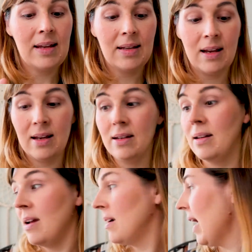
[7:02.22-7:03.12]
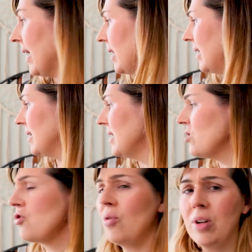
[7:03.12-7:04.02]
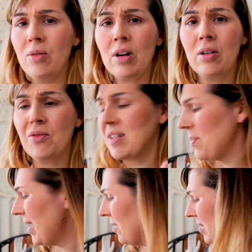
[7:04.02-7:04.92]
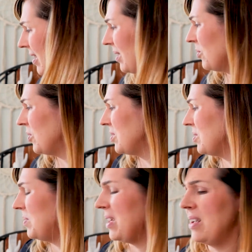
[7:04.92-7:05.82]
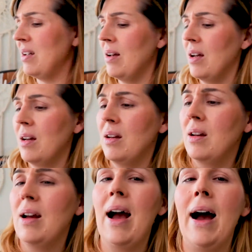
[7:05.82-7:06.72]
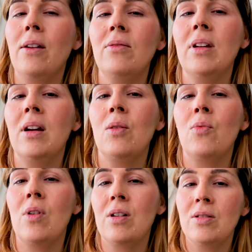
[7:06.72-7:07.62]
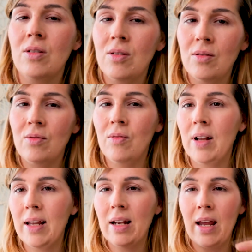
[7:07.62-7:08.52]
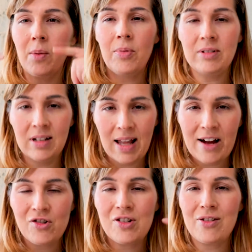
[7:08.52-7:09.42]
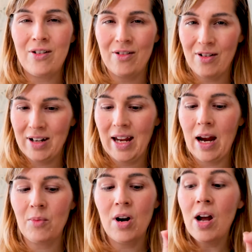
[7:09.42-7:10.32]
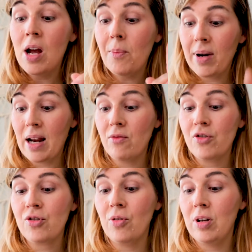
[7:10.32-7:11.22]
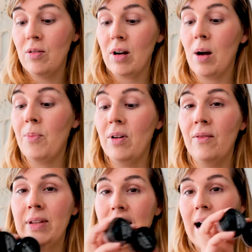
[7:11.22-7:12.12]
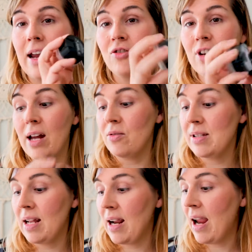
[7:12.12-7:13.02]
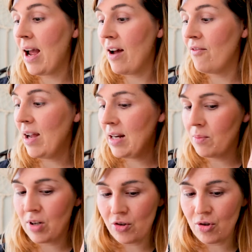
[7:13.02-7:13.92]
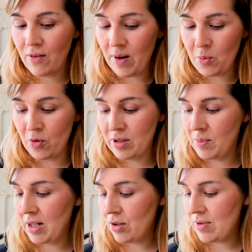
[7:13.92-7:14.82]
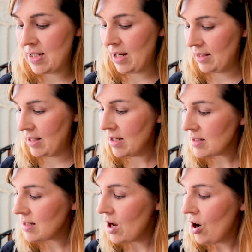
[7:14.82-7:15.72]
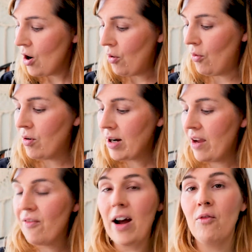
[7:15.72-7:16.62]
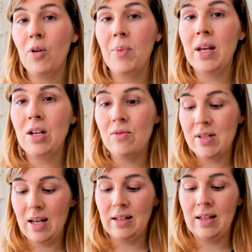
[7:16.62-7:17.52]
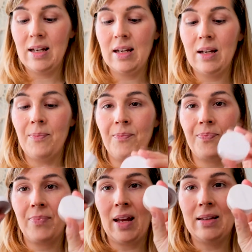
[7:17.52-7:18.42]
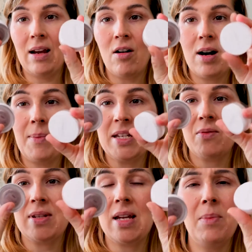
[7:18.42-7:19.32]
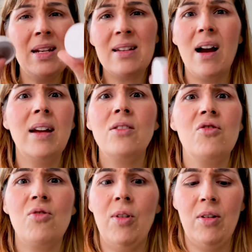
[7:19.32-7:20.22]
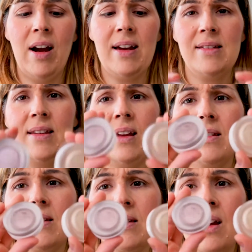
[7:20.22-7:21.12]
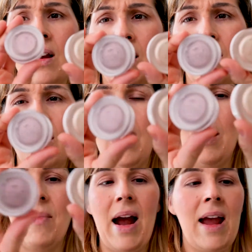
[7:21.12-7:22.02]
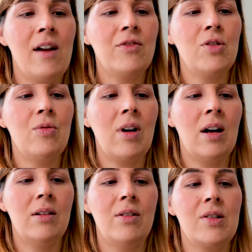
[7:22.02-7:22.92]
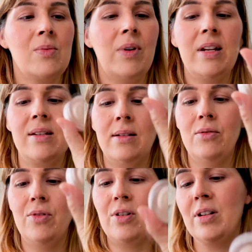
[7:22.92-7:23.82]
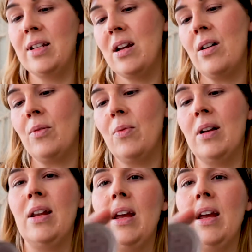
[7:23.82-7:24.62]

and then I can at least show you a close-up. I don't think I'm going to be, I don't think I want to really like put the lashes on camera, but I will show you a couple of the eyeshadows that I have. And I'm not sure if I'm going to be using this or if I will be using the RMS ones. I've been dying to show you guys this. I have two colors. One is Lunar, the other one